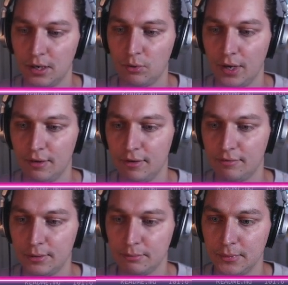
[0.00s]
We have a
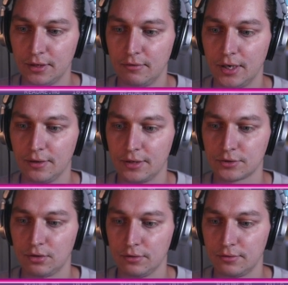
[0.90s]
middleware that's
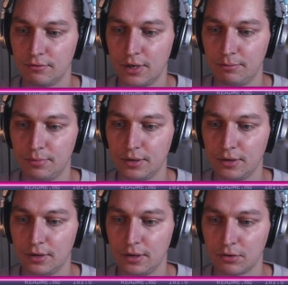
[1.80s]
called wrap
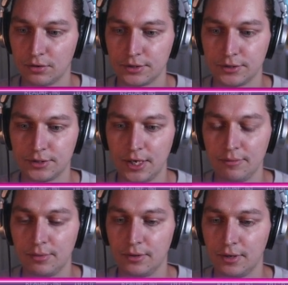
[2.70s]
content
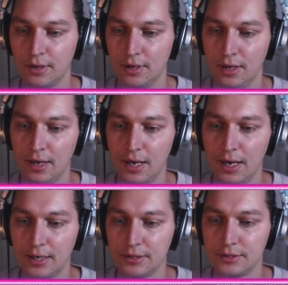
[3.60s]
type,
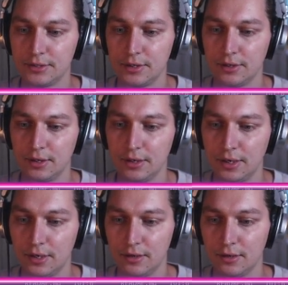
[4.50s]
and
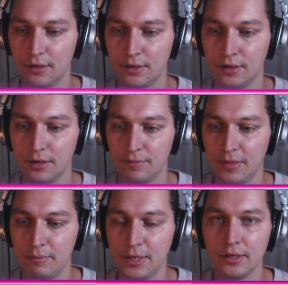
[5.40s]

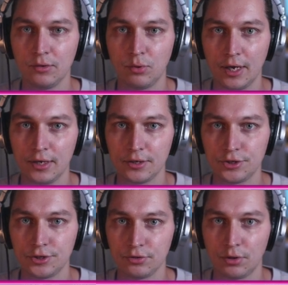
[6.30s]
the middleware
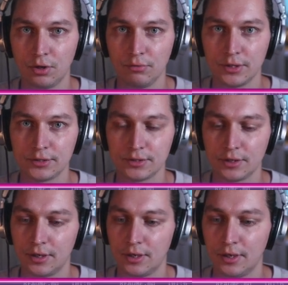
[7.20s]
should always
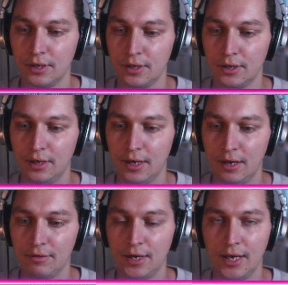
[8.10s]

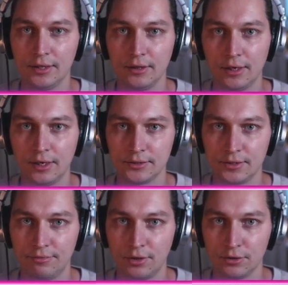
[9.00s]
have the handler as
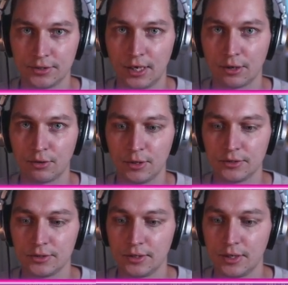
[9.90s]
the first
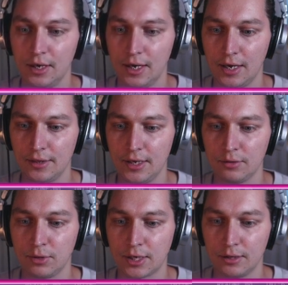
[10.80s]
argument, and
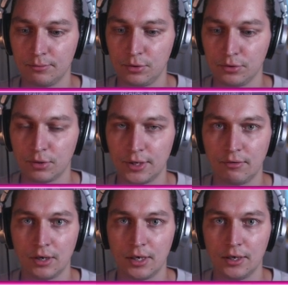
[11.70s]
then we can put
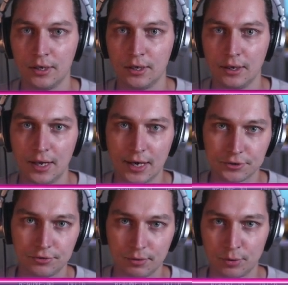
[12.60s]
whatever
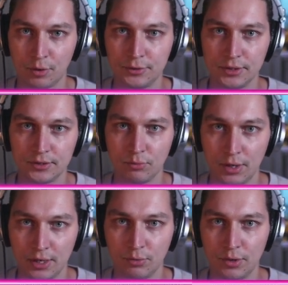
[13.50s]
extra properties
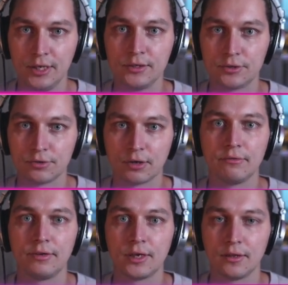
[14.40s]
we need to
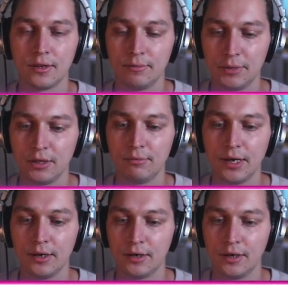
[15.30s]
configure the
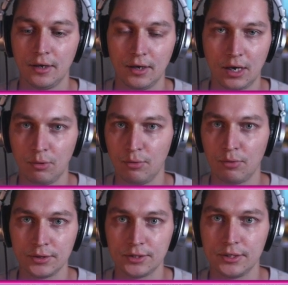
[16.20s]
middleware how we
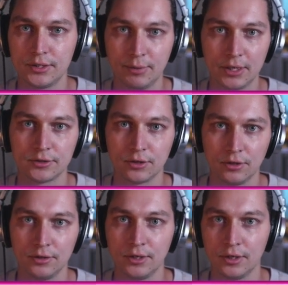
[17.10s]
want. It depends
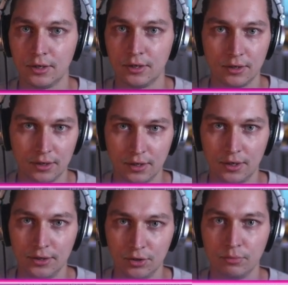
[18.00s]
on
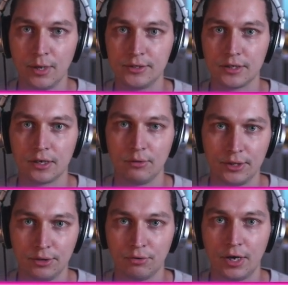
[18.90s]
you, basically,
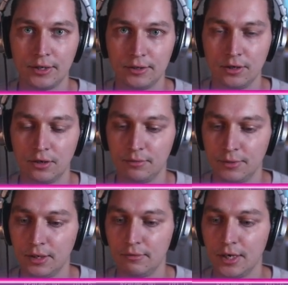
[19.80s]
when you write your
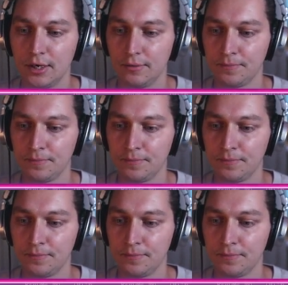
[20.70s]
middleware.